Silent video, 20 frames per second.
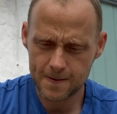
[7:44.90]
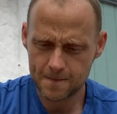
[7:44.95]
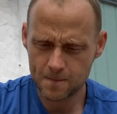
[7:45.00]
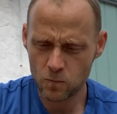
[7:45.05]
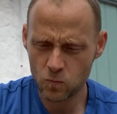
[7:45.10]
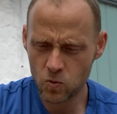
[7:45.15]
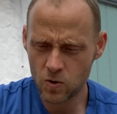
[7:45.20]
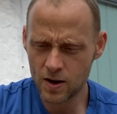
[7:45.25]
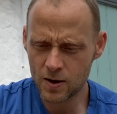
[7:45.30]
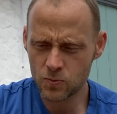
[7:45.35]

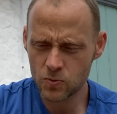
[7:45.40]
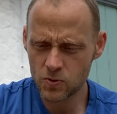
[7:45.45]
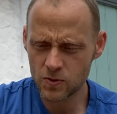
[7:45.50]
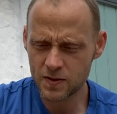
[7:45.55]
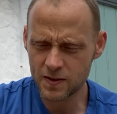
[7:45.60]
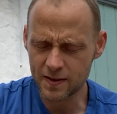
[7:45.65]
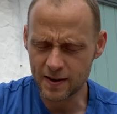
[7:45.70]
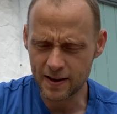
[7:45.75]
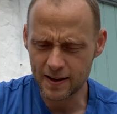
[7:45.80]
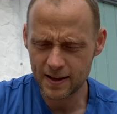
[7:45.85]
what I would
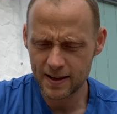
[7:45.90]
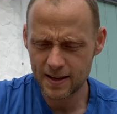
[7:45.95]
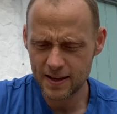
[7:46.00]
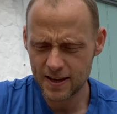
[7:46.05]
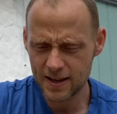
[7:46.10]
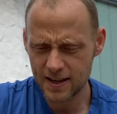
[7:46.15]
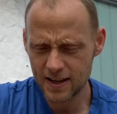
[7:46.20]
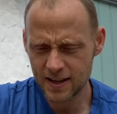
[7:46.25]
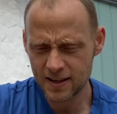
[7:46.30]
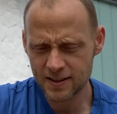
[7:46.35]
say
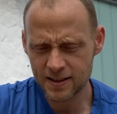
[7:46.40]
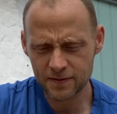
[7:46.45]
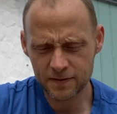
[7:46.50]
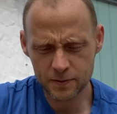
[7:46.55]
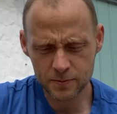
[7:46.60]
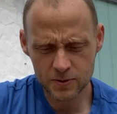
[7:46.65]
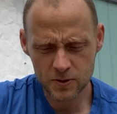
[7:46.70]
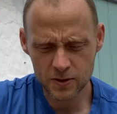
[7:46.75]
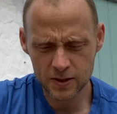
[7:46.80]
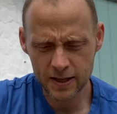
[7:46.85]
is if I
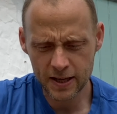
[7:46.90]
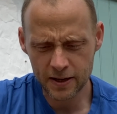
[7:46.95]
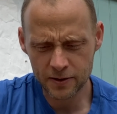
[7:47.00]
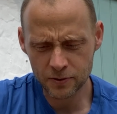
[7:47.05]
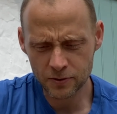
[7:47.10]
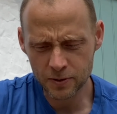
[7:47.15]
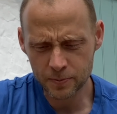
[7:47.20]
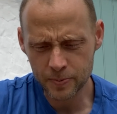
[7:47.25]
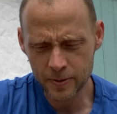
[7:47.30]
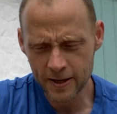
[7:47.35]
was going to get
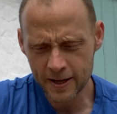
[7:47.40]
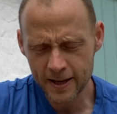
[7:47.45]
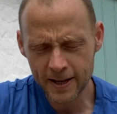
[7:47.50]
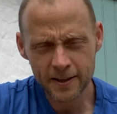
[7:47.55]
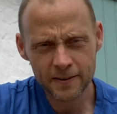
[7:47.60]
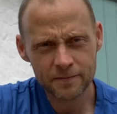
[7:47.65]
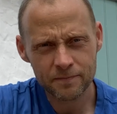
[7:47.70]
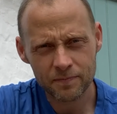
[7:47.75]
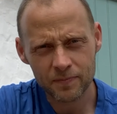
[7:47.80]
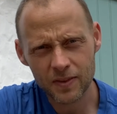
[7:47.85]
another pair,
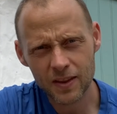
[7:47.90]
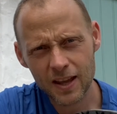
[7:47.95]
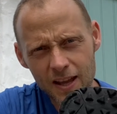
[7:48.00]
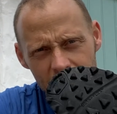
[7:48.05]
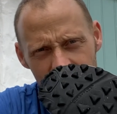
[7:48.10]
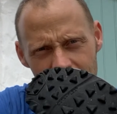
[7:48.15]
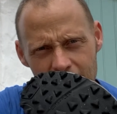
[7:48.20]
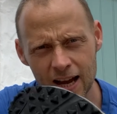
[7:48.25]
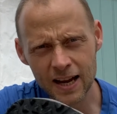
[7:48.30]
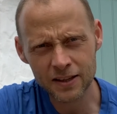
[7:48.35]

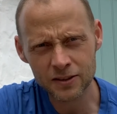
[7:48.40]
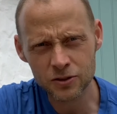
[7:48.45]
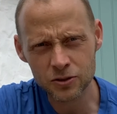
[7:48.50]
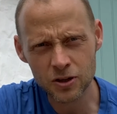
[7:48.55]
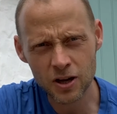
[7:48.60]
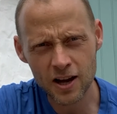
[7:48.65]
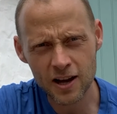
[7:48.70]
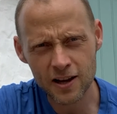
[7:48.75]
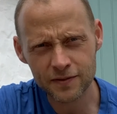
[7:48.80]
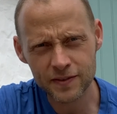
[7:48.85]
I'd go
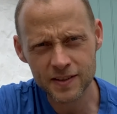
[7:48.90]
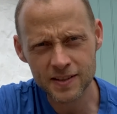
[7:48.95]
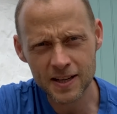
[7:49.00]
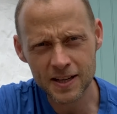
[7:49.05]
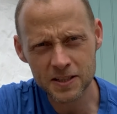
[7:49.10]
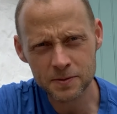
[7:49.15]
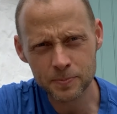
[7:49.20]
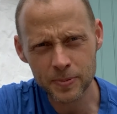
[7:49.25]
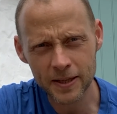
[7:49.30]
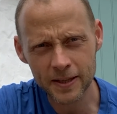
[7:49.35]
half a
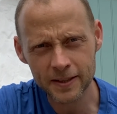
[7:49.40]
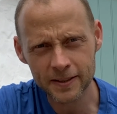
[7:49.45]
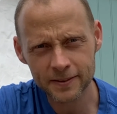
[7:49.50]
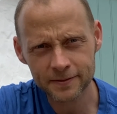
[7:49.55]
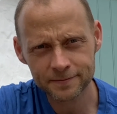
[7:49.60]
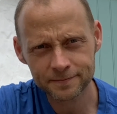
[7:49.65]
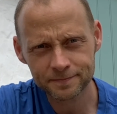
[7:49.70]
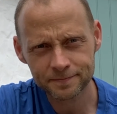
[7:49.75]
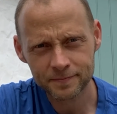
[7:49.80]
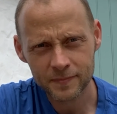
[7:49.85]
size bigger,
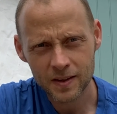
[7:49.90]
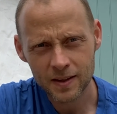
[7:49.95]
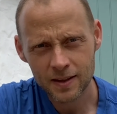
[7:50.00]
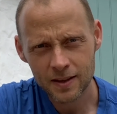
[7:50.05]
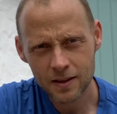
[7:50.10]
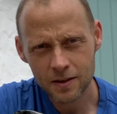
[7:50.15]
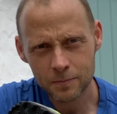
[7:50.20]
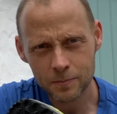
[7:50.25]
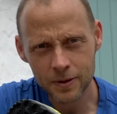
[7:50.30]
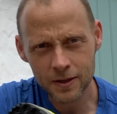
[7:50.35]

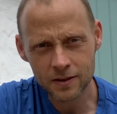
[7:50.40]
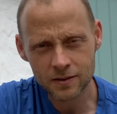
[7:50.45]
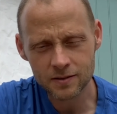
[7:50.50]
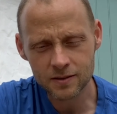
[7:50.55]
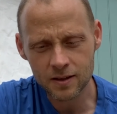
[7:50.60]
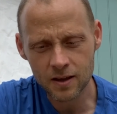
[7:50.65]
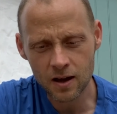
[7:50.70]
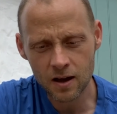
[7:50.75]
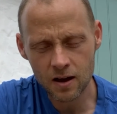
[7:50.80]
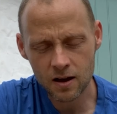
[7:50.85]
because
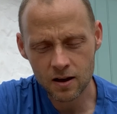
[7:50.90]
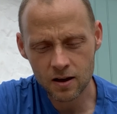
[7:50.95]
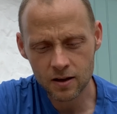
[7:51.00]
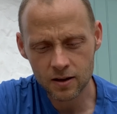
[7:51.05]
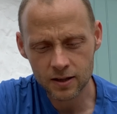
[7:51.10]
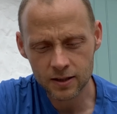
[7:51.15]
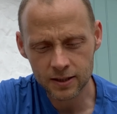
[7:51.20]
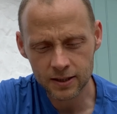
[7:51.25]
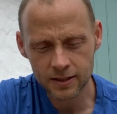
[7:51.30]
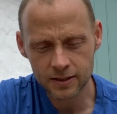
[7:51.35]
they are
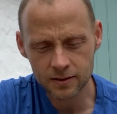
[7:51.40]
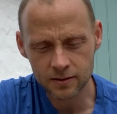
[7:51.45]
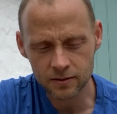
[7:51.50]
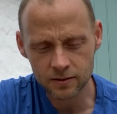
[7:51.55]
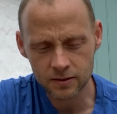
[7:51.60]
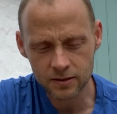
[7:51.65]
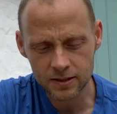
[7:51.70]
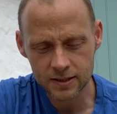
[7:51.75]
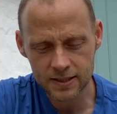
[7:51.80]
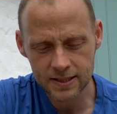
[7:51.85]
a
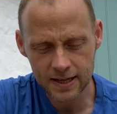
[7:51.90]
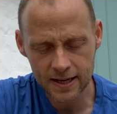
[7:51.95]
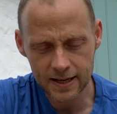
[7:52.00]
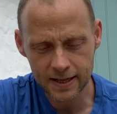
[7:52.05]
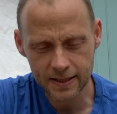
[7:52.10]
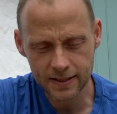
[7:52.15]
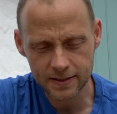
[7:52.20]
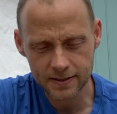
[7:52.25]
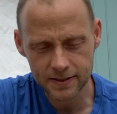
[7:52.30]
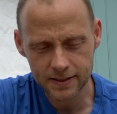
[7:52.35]
little
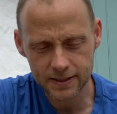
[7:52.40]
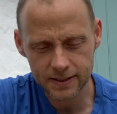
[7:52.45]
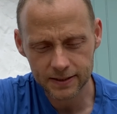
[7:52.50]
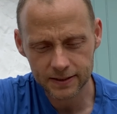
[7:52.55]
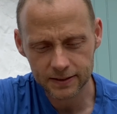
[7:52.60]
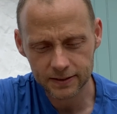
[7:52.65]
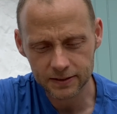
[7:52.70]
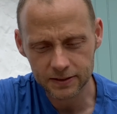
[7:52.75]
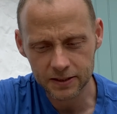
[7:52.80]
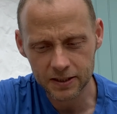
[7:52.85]
tight.
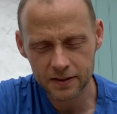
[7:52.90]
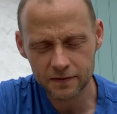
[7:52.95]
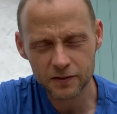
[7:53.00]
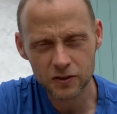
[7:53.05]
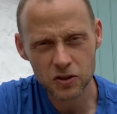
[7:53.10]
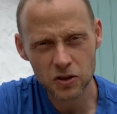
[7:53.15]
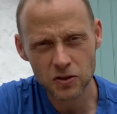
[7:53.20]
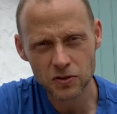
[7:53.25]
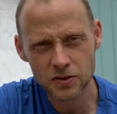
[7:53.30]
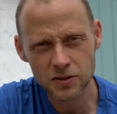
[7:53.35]
I'm
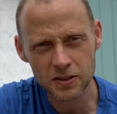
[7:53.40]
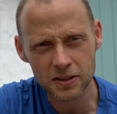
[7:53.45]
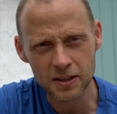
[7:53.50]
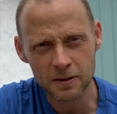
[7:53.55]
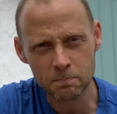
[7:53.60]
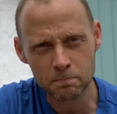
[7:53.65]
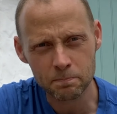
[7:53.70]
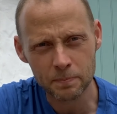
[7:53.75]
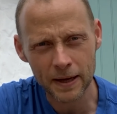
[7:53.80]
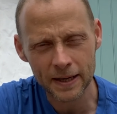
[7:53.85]
constantly
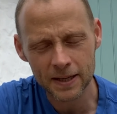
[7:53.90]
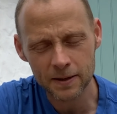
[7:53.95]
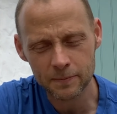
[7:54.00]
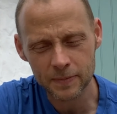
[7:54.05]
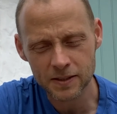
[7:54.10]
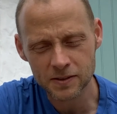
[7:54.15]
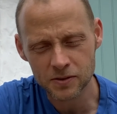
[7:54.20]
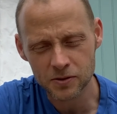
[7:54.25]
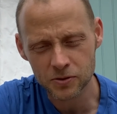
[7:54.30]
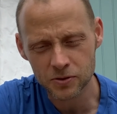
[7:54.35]
banging my
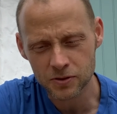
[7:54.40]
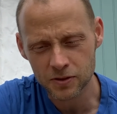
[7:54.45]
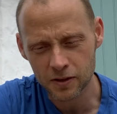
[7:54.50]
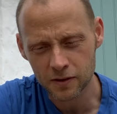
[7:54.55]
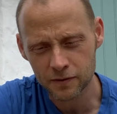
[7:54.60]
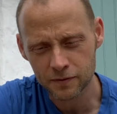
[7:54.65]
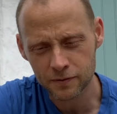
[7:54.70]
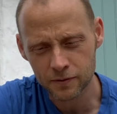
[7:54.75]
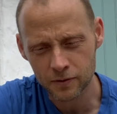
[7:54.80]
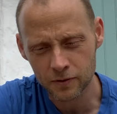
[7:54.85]
toes at
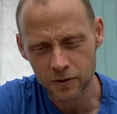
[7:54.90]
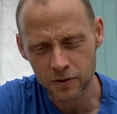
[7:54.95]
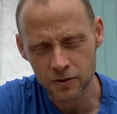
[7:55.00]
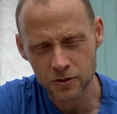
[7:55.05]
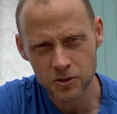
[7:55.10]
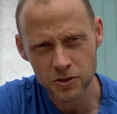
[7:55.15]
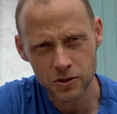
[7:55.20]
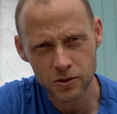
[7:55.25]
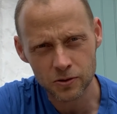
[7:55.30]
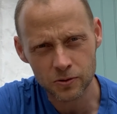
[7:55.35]
the front of the
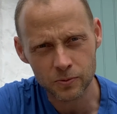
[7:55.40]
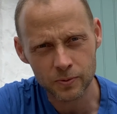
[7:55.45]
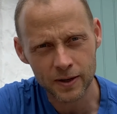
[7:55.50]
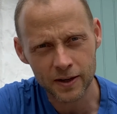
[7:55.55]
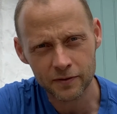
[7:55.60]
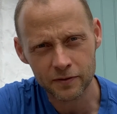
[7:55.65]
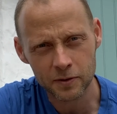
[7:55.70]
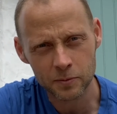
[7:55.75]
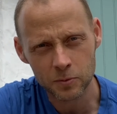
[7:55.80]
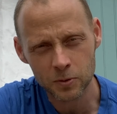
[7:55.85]
shoe
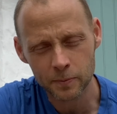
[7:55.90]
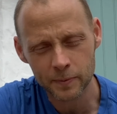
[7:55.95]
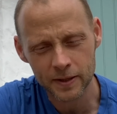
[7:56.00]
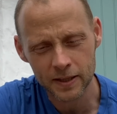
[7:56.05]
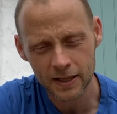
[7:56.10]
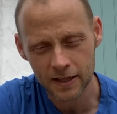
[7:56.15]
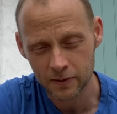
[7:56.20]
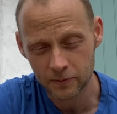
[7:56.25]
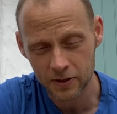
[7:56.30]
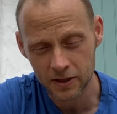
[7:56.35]
whenever I'm coming
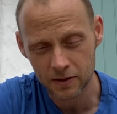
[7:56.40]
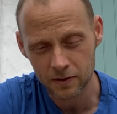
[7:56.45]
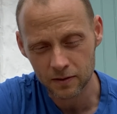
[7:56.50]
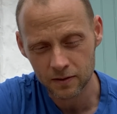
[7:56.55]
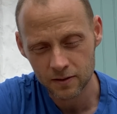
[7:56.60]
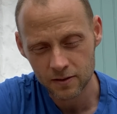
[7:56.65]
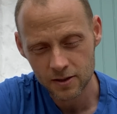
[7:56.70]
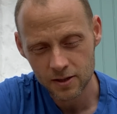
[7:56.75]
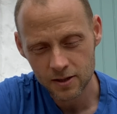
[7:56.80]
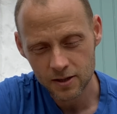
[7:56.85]
downhill,
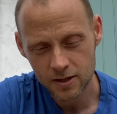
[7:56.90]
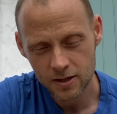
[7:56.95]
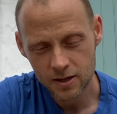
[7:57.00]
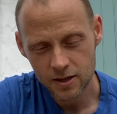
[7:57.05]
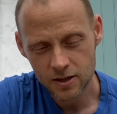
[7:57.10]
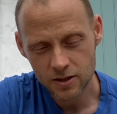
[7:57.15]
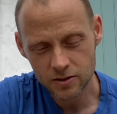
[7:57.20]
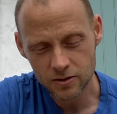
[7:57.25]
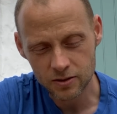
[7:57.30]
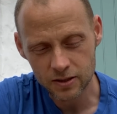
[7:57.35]

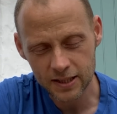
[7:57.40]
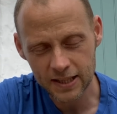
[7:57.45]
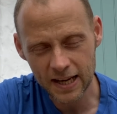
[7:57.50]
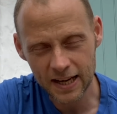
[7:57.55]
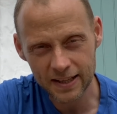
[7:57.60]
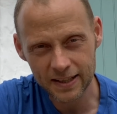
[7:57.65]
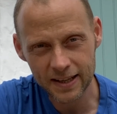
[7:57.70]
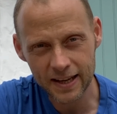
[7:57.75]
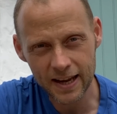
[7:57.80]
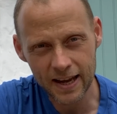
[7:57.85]
so they
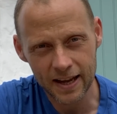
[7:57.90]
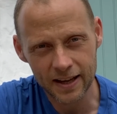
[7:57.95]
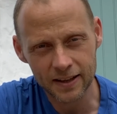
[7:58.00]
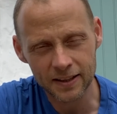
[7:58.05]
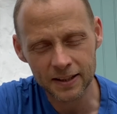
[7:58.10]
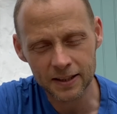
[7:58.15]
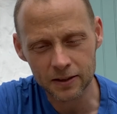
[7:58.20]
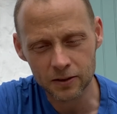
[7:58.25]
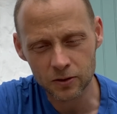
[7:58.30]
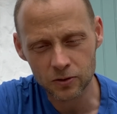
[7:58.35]
can get a
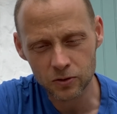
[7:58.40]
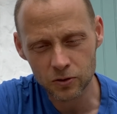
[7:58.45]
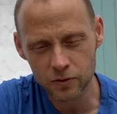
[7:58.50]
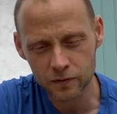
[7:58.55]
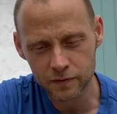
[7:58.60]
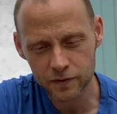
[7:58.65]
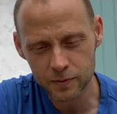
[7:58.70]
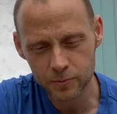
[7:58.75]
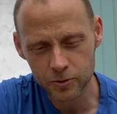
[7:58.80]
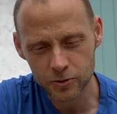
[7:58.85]
little
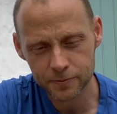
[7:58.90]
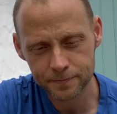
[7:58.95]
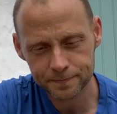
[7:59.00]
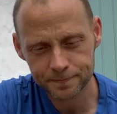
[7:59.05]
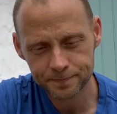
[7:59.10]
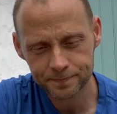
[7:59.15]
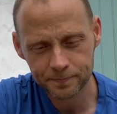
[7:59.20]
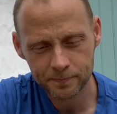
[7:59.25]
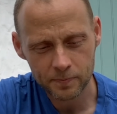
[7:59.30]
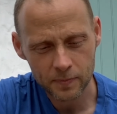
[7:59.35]
uncomfortable.
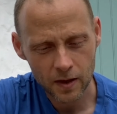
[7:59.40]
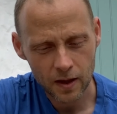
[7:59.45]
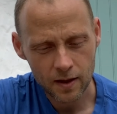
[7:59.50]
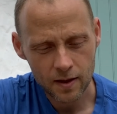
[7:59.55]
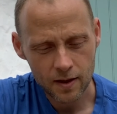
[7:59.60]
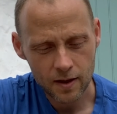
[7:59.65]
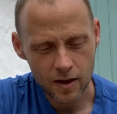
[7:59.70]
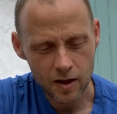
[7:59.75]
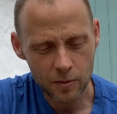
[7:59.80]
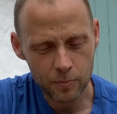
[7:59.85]

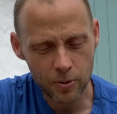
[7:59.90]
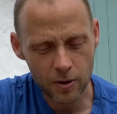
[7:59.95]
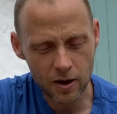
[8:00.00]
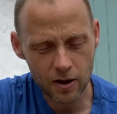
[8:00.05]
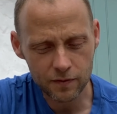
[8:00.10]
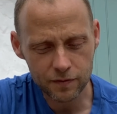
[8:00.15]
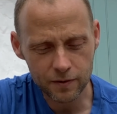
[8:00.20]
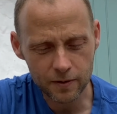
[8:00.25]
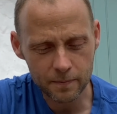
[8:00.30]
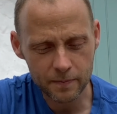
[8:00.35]

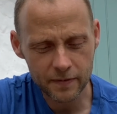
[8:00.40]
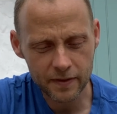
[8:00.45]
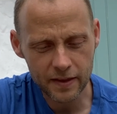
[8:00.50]
Apart from